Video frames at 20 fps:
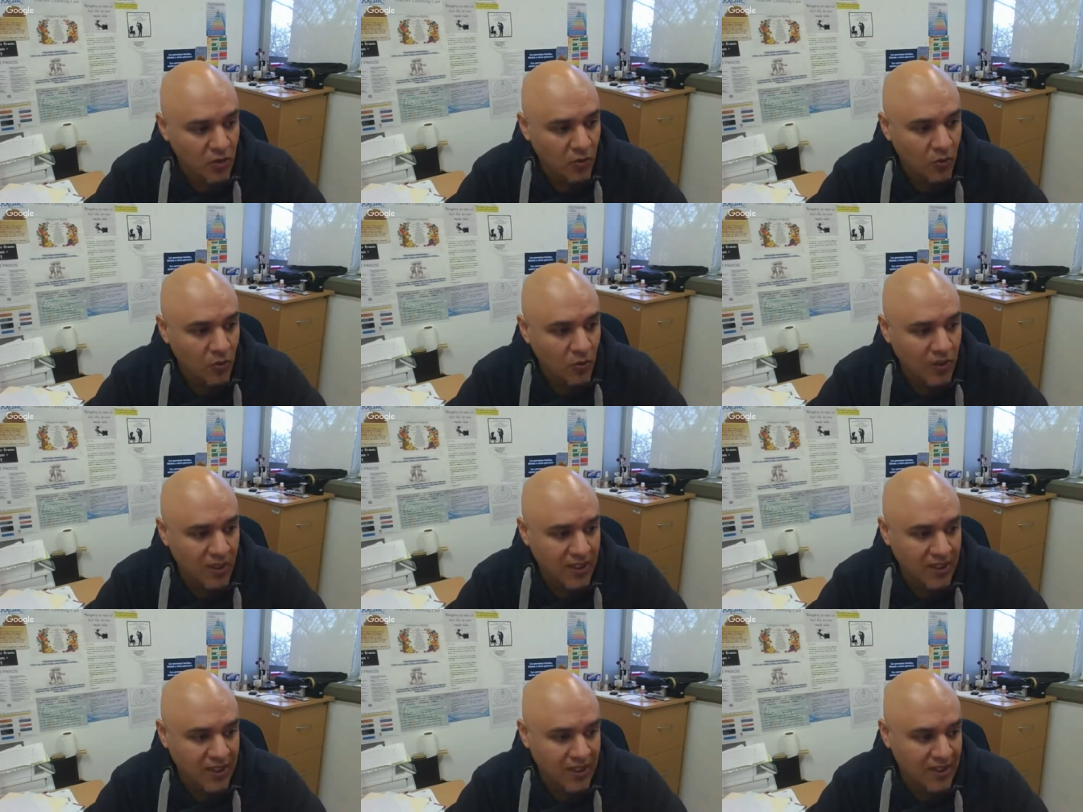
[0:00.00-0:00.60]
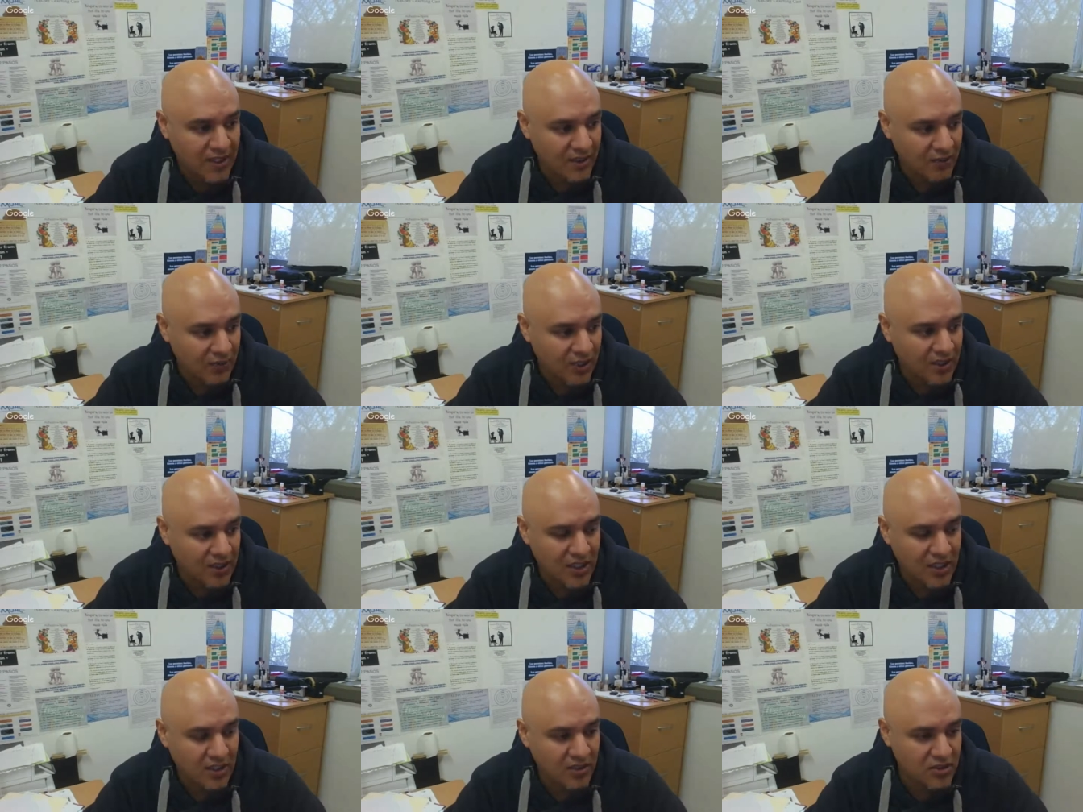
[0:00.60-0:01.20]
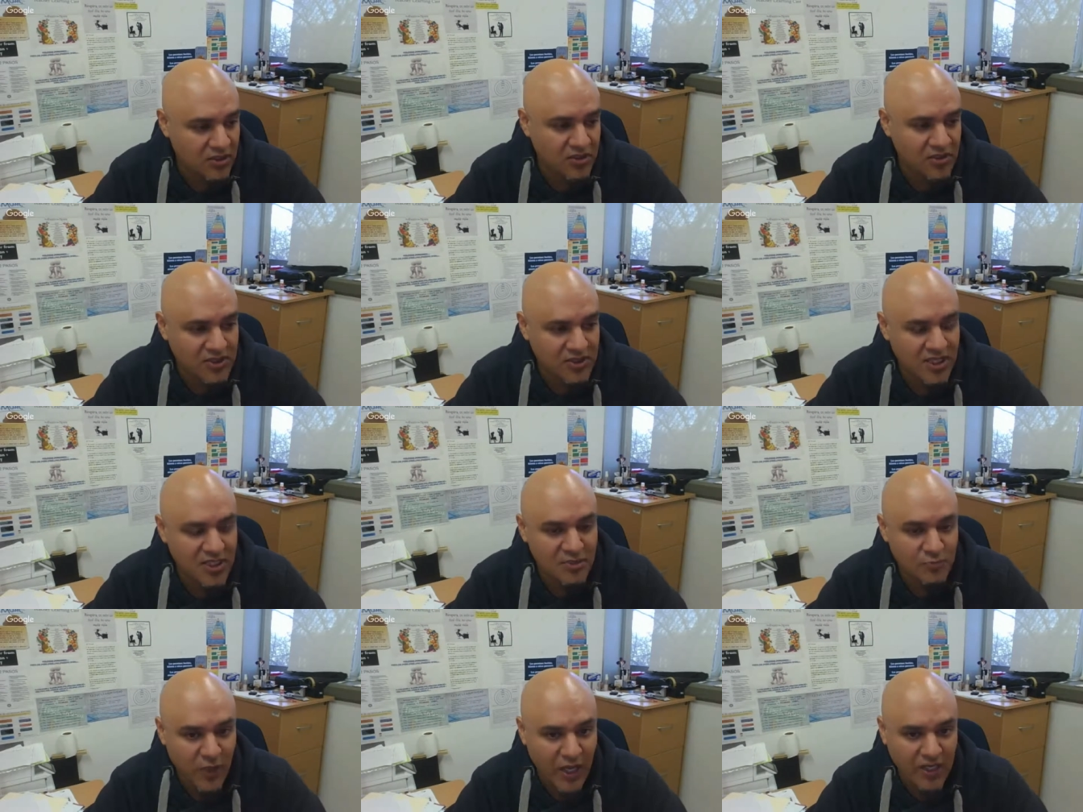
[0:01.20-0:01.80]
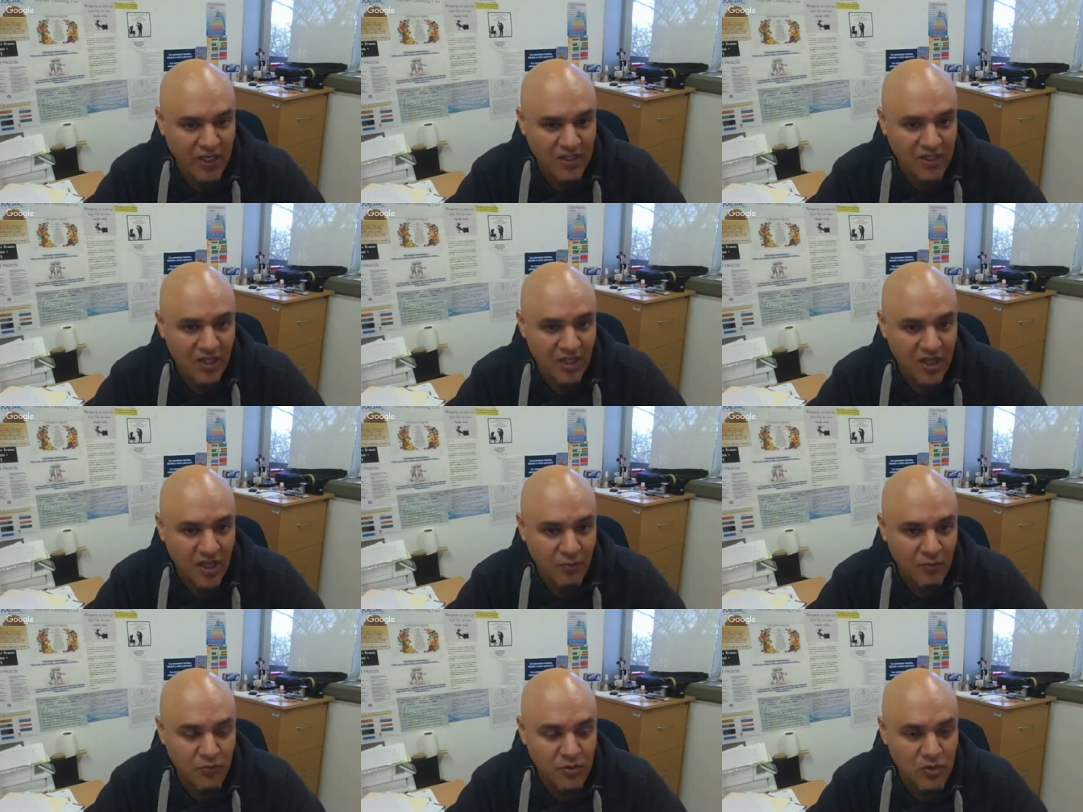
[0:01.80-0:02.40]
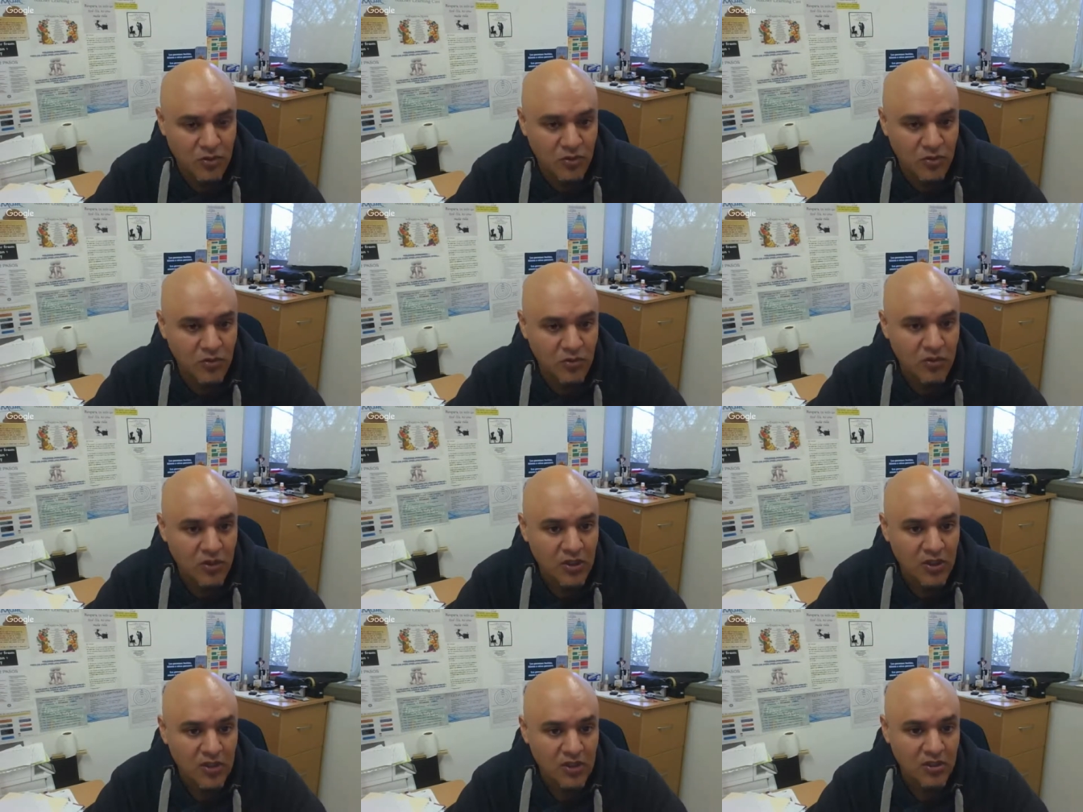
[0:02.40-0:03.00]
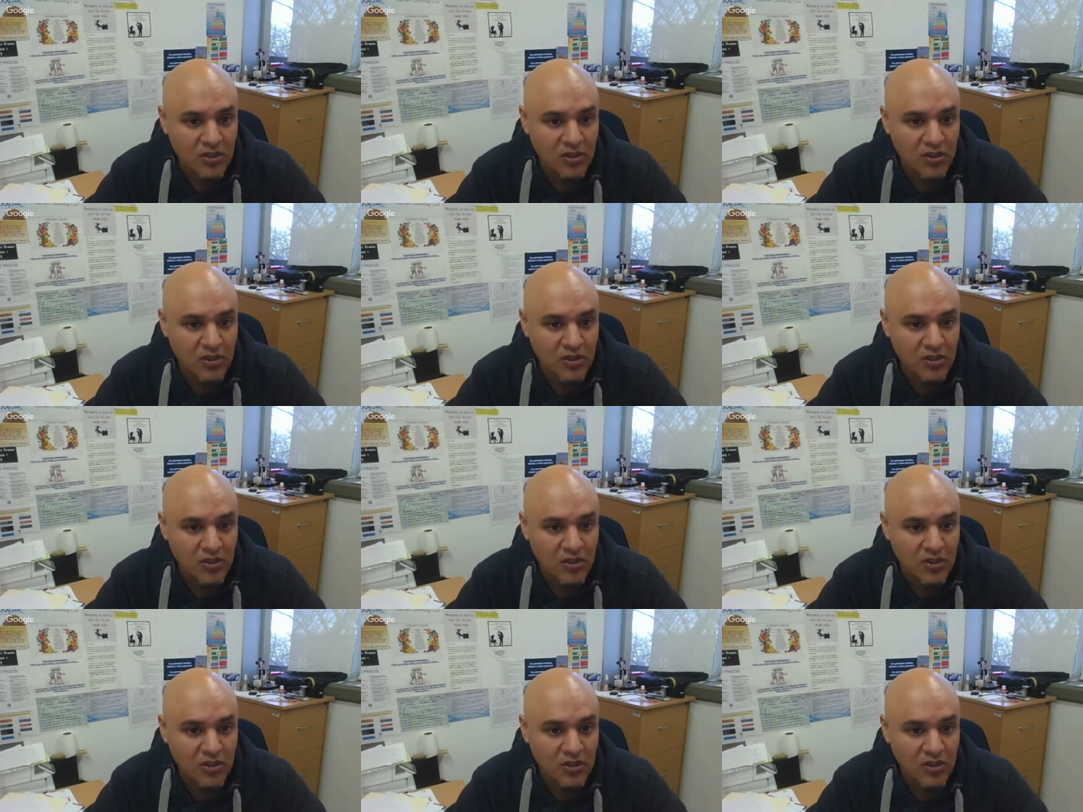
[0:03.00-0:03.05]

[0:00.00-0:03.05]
what what he or she's expecting them to